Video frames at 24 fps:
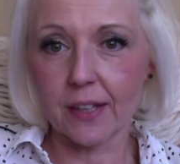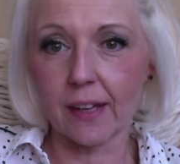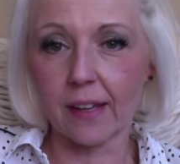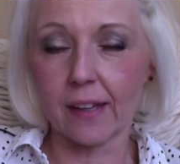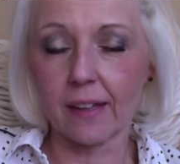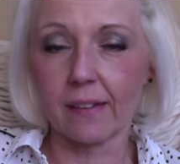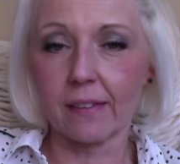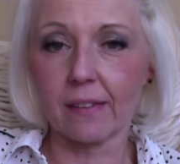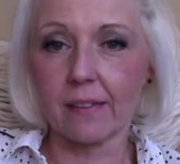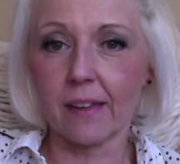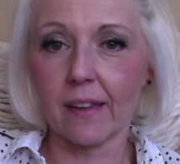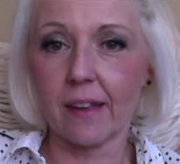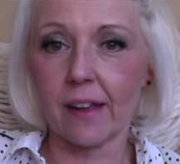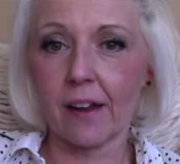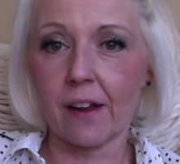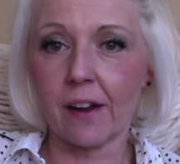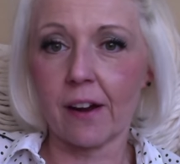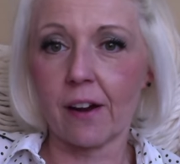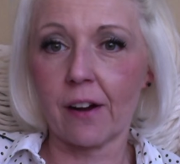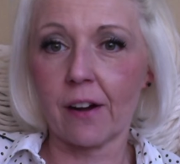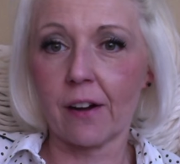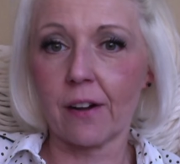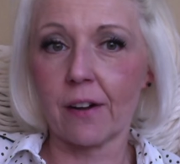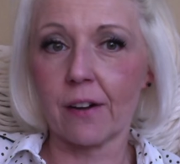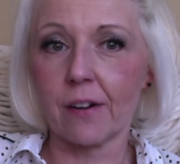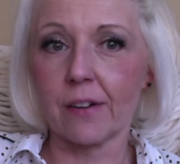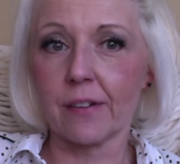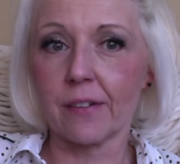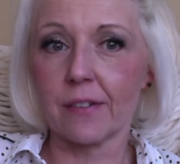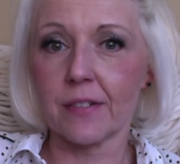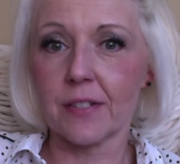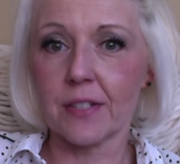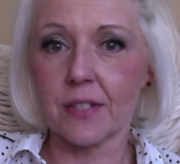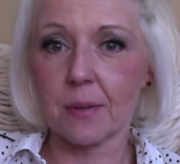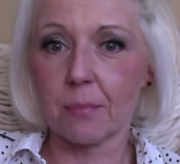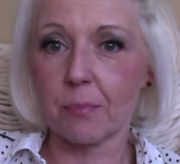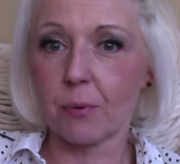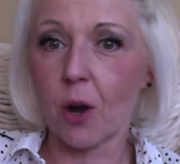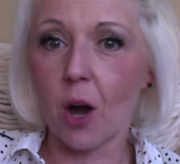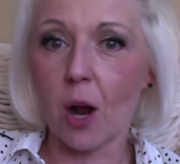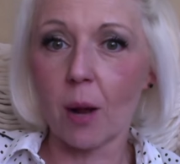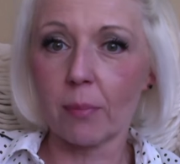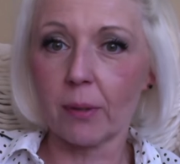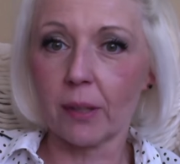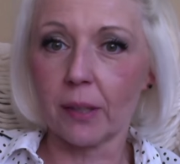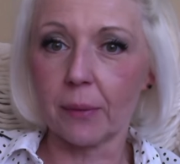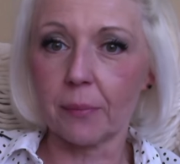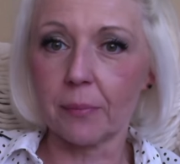And there's the
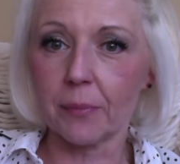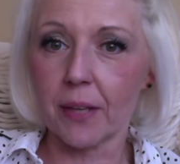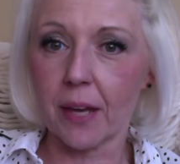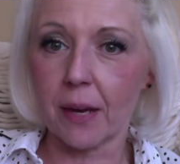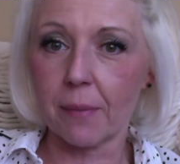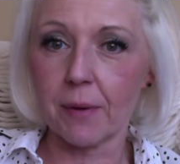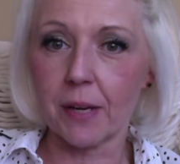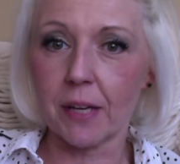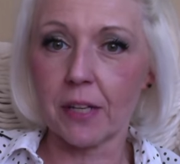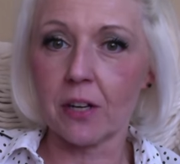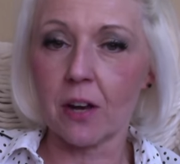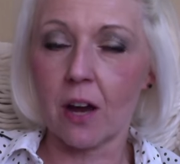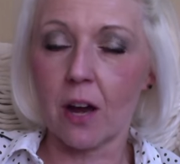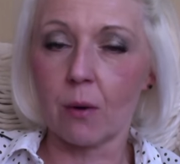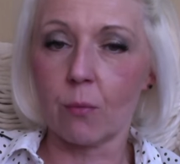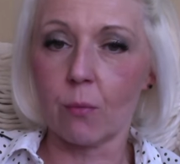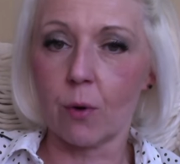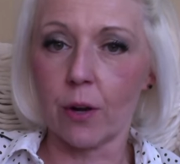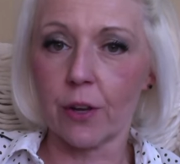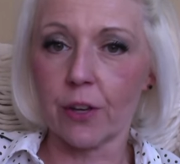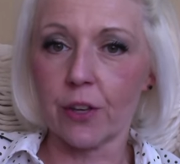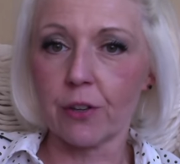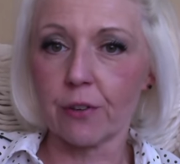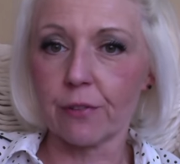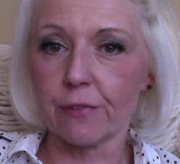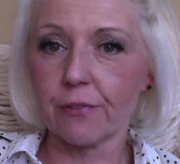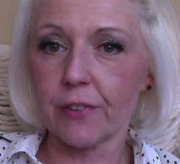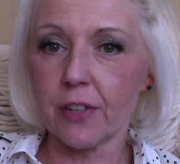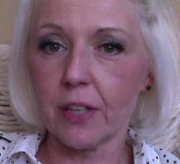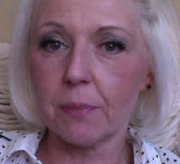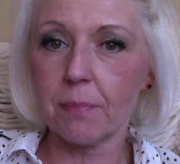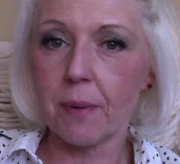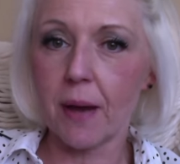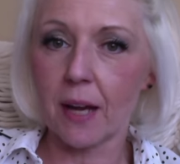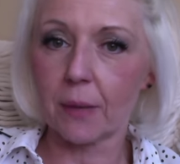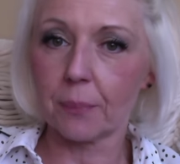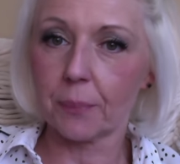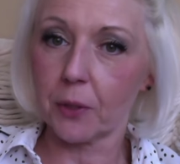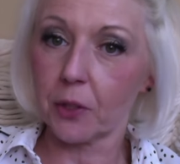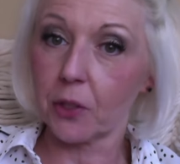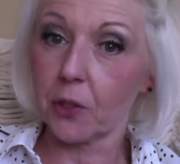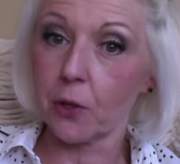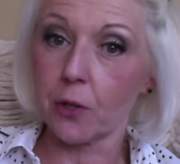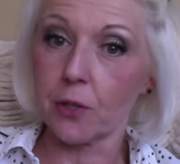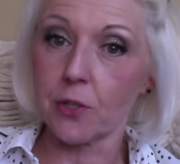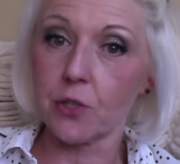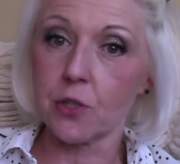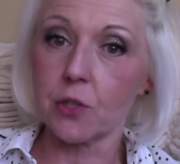problem. They may not want your feedback
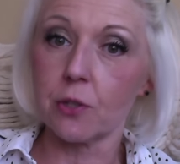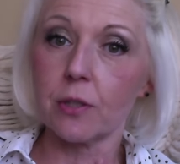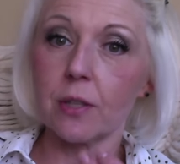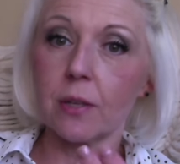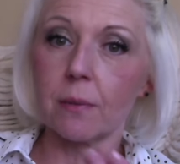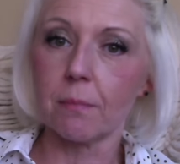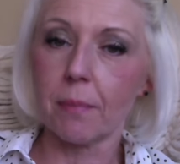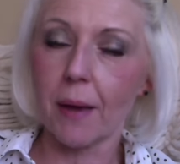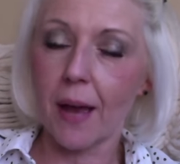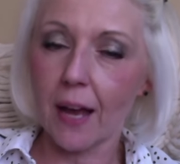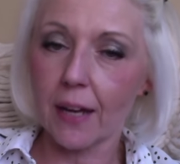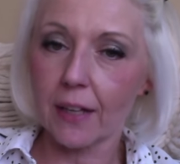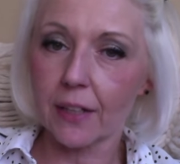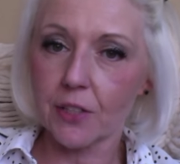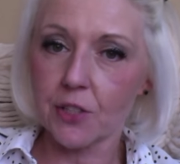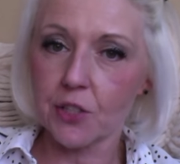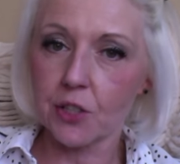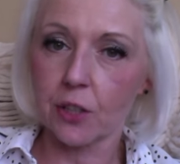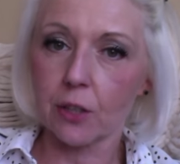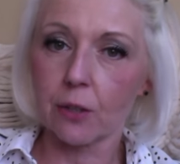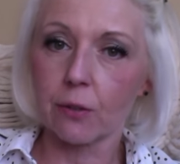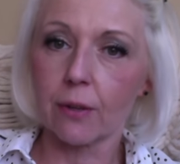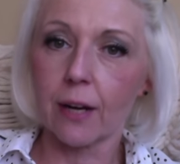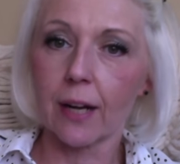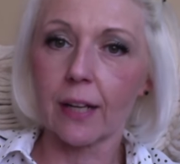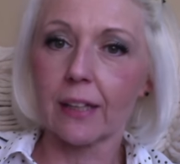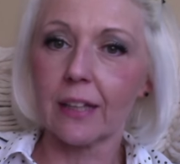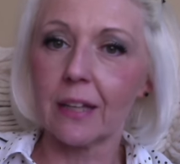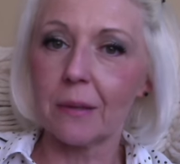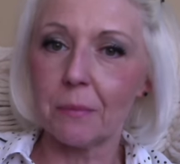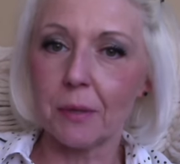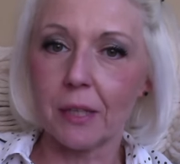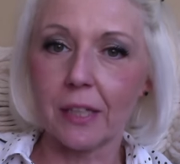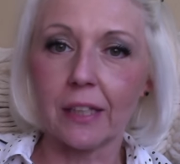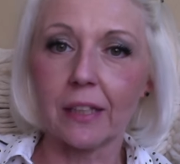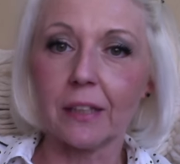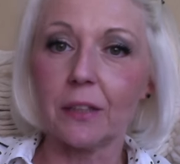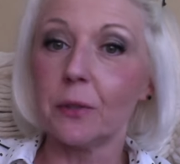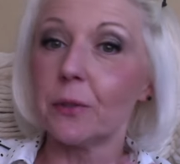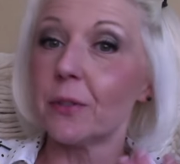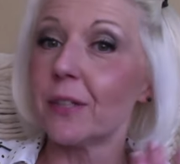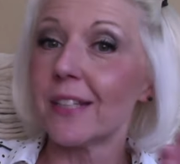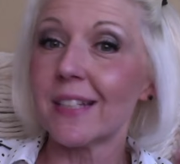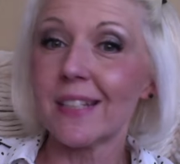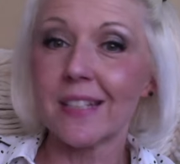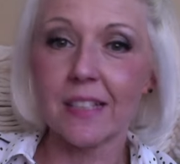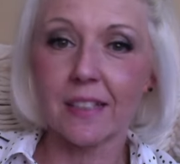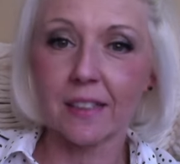because you didn't package it correctly, meaning you
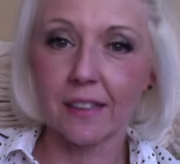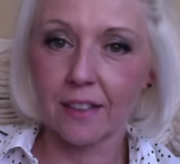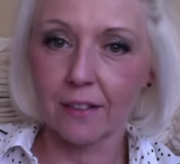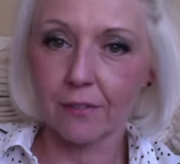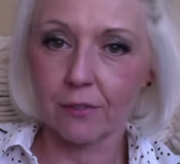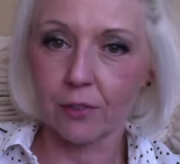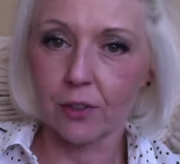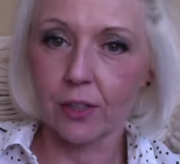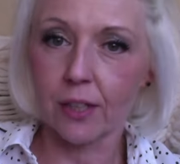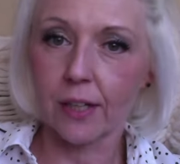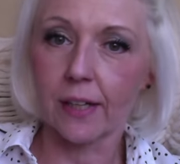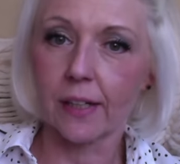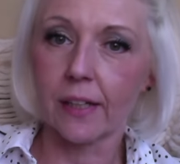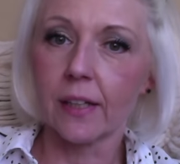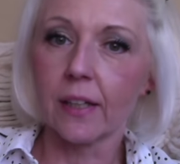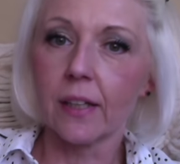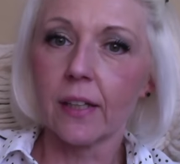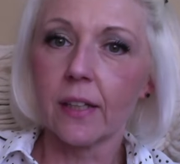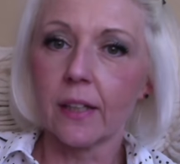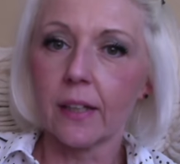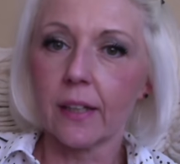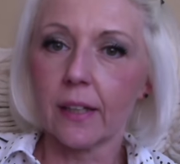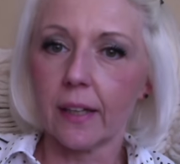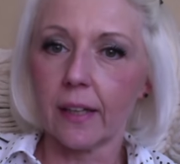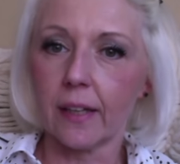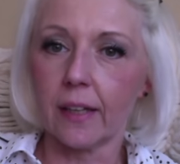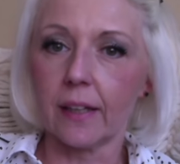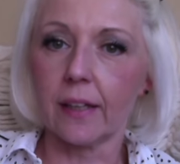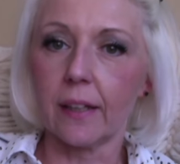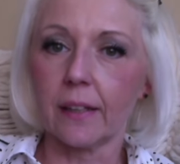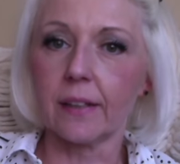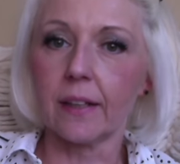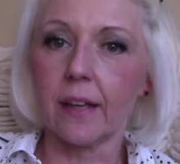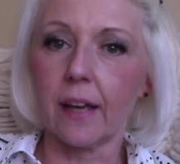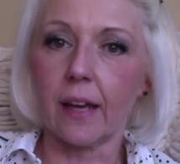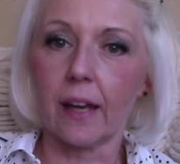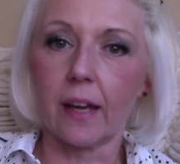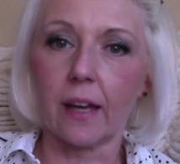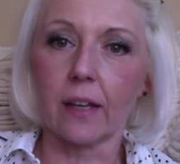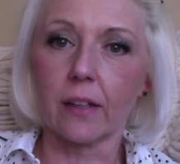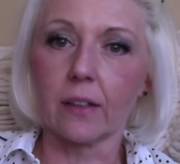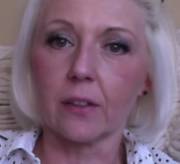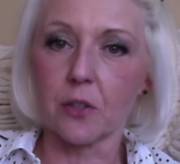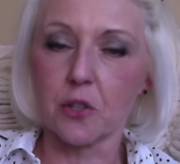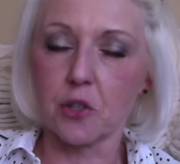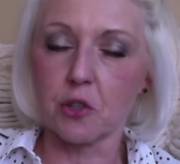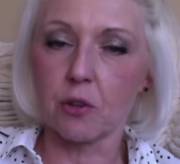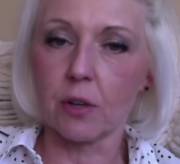didn't deliver it in a
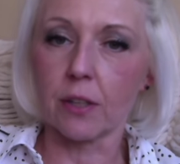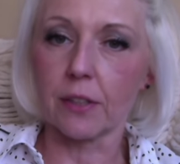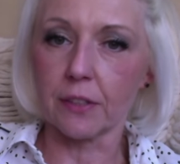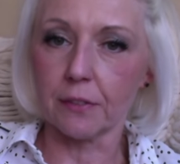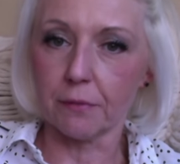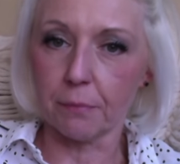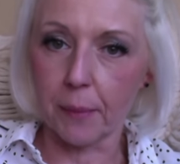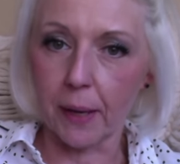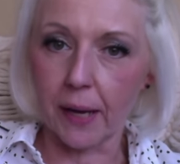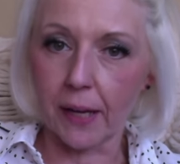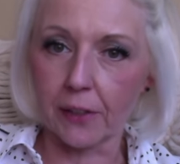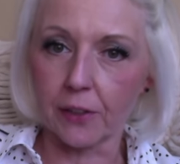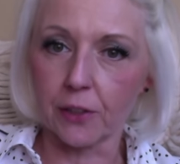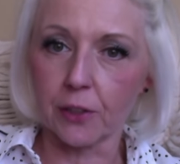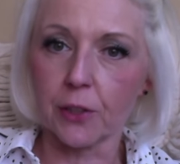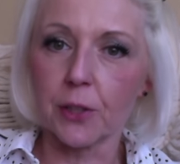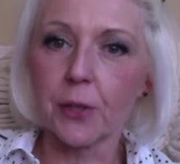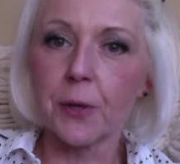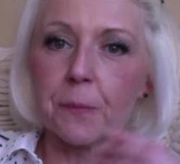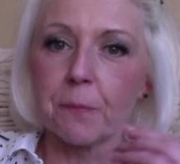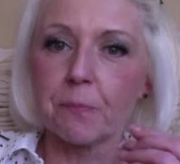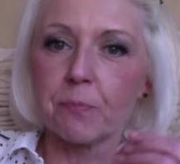constructive manner.